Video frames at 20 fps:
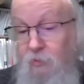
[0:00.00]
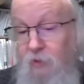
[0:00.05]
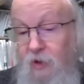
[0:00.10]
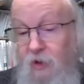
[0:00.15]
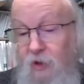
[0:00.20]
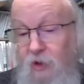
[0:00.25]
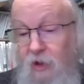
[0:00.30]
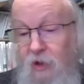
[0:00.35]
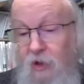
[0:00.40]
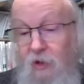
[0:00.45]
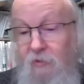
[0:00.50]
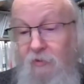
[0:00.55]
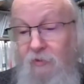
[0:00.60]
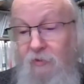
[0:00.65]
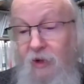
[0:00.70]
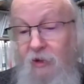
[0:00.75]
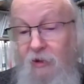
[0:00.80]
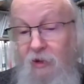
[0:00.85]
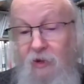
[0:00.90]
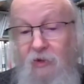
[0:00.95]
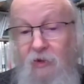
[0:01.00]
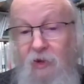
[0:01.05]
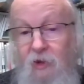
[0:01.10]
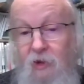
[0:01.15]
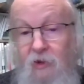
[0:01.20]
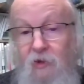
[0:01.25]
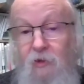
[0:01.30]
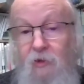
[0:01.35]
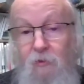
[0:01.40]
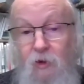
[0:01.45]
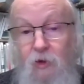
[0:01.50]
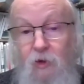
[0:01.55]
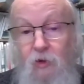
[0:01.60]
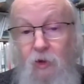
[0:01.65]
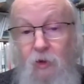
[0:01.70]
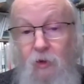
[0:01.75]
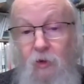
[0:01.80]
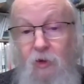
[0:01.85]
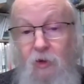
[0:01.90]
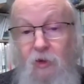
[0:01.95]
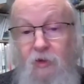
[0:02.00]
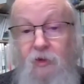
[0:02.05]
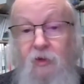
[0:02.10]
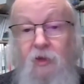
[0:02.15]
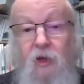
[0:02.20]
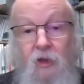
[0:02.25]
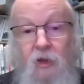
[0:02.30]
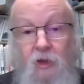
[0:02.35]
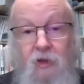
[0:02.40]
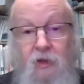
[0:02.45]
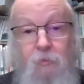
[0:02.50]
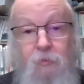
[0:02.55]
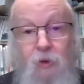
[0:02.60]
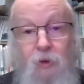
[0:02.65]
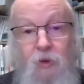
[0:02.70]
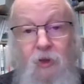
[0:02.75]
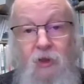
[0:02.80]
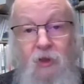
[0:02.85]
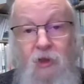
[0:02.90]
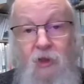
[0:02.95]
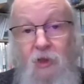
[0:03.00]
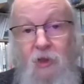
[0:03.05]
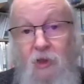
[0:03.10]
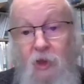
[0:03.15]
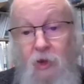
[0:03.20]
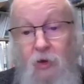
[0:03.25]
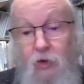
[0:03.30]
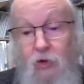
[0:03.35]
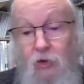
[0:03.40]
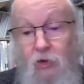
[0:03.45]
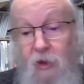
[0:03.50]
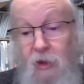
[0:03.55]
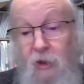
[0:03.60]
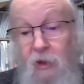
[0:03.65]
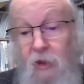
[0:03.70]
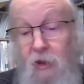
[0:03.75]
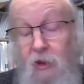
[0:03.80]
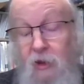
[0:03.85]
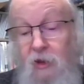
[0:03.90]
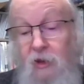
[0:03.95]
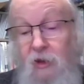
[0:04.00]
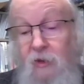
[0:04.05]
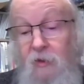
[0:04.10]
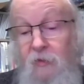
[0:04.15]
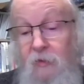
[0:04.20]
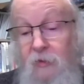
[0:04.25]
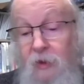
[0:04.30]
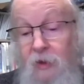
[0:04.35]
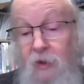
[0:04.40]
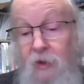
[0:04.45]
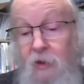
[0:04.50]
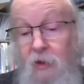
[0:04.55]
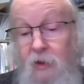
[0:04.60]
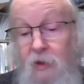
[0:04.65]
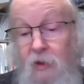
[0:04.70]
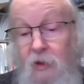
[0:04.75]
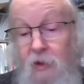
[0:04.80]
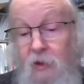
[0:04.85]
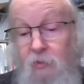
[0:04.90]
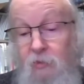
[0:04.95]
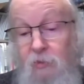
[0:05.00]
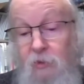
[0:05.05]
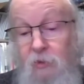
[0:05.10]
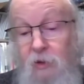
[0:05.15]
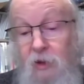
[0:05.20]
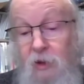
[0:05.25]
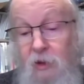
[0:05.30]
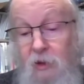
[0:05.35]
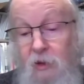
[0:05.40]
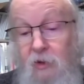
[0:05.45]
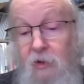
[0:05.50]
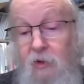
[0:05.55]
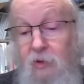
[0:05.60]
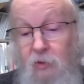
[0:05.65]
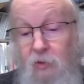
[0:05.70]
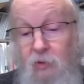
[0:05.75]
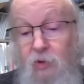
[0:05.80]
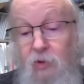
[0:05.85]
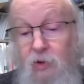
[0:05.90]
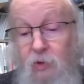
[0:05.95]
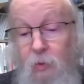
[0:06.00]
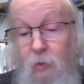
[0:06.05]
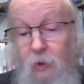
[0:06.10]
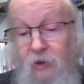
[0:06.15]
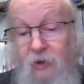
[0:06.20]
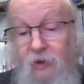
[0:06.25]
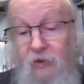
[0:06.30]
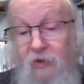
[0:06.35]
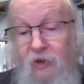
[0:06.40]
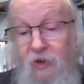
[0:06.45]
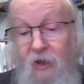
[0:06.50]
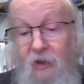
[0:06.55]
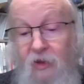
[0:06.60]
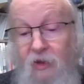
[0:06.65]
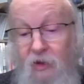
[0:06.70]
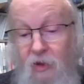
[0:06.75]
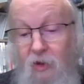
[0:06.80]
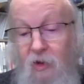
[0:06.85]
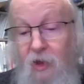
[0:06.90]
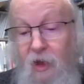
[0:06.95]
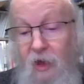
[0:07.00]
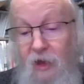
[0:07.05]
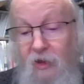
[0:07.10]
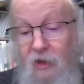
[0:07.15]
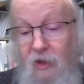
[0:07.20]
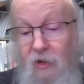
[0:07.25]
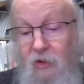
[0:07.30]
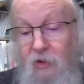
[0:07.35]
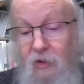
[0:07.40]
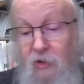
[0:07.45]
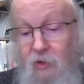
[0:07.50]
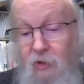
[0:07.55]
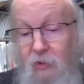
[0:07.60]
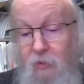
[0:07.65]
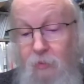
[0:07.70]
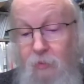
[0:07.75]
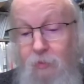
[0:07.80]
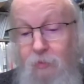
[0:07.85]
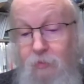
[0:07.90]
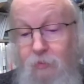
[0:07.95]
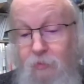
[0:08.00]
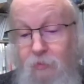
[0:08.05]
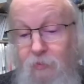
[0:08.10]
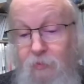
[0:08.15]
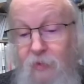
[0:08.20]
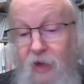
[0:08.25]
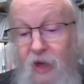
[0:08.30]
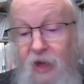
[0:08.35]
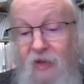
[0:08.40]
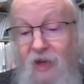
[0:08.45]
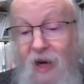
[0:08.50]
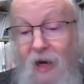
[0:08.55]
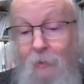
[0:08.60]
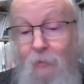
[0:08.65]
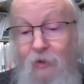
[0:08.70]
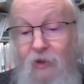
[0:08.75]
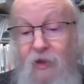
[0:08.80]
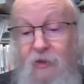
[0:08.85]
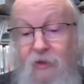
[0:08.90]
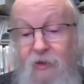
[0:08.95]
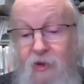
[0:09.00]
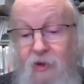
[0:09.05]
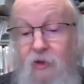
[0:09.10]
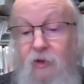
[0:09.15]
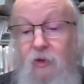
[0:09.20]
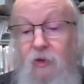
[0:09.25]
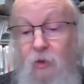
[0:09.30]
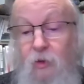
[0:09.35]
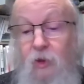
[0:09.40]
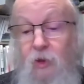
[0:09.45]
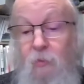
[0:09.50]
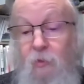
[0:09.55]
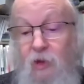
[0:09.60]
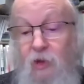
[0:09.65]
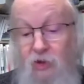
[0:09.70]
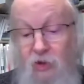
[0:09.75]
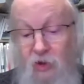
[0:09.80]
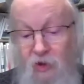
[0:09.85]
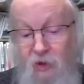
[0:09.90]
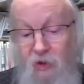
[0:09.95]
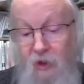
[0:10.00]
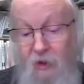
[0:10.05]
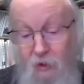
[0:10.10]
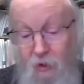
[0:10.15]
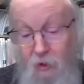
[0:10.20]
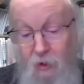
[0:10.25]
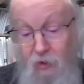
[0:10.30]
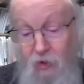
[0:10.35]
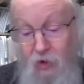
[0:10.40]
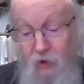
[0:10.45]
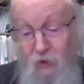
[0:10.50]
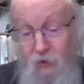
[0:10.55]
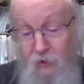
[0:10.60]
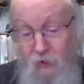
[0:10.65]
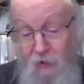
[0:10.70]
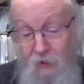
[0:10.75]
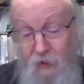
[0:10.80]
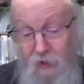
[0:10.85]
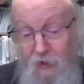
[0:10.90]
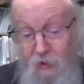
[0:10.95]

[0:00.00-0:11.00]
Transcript: the various kinds of control that are deployed in the country uh, and to what extent that has adapted to emerging technologies